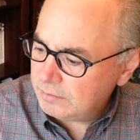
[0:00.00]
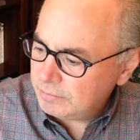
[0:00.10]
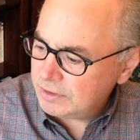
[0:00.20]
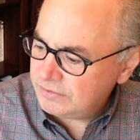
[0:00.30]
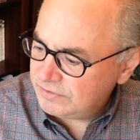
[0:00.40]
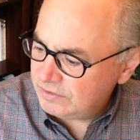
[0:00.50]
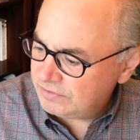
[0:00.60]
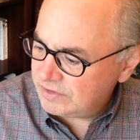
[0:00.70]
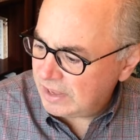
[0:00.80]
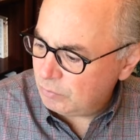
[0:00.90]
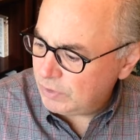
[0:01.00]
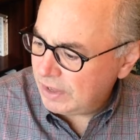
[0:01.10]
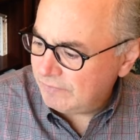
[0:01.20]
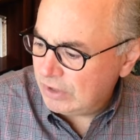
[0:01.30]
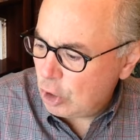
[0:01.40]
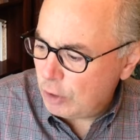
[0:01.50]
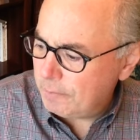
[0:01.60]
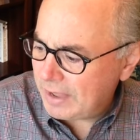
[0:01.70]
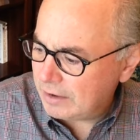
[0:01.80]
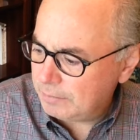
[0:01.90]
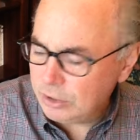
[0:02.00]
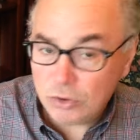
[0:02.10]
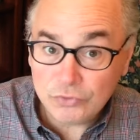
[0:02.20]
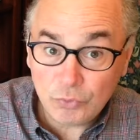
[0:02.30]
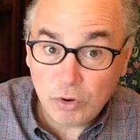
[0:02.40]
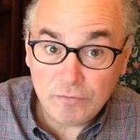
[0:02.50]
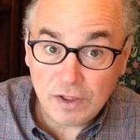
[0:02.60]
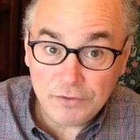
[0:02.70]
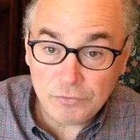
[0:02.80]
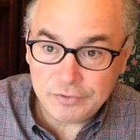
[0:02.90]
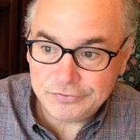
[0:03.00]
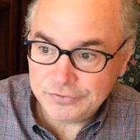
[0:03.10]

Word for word: And but since then, we haven't gone back below 1200.